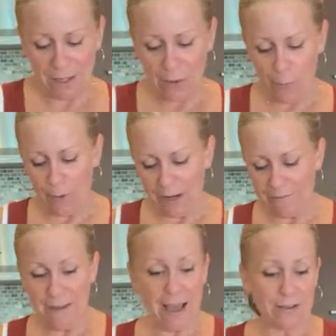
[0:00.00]
what I
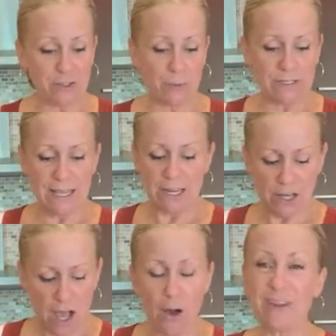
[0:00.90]
found was that
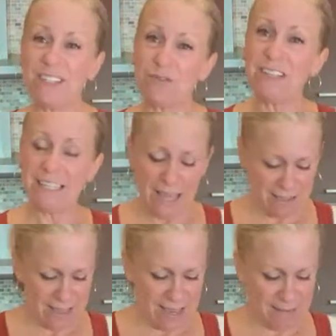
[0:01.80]
no, it's really
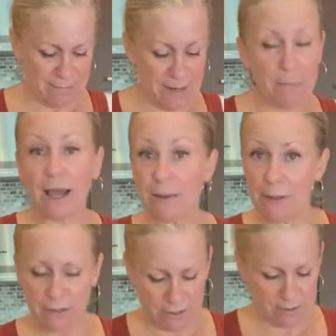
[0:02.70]
not that, in my
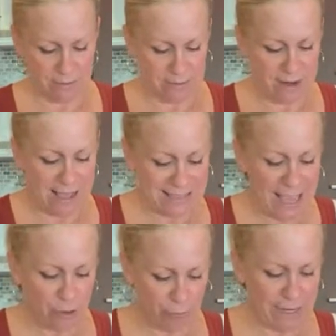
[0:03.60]
opinion, not
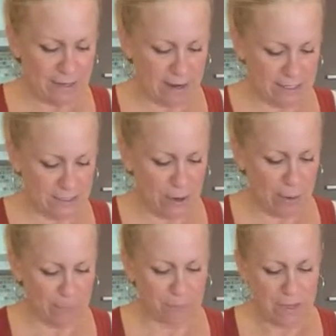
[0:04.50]
that great on its
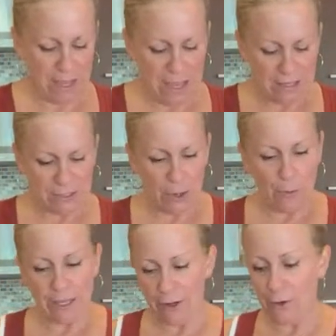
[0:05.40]
own.
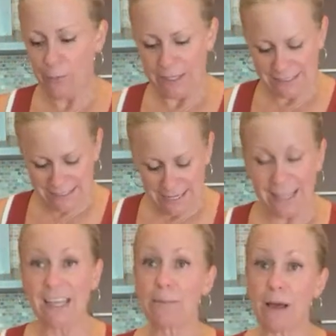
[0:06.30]
So here it was
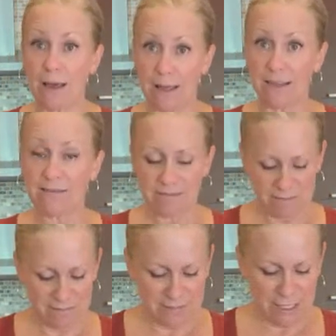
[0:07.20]
sitting in my,
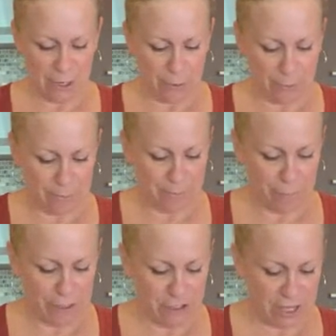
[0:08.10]

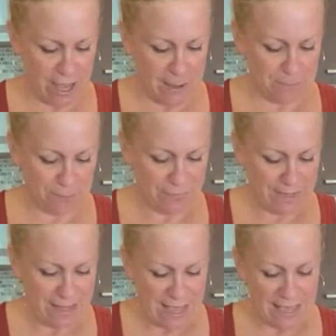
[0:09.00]
fridge again,
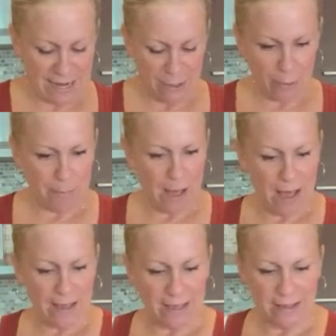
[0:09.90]
and I don't
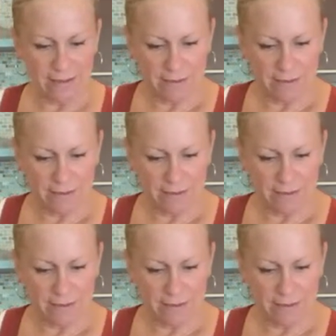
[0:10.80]
buy,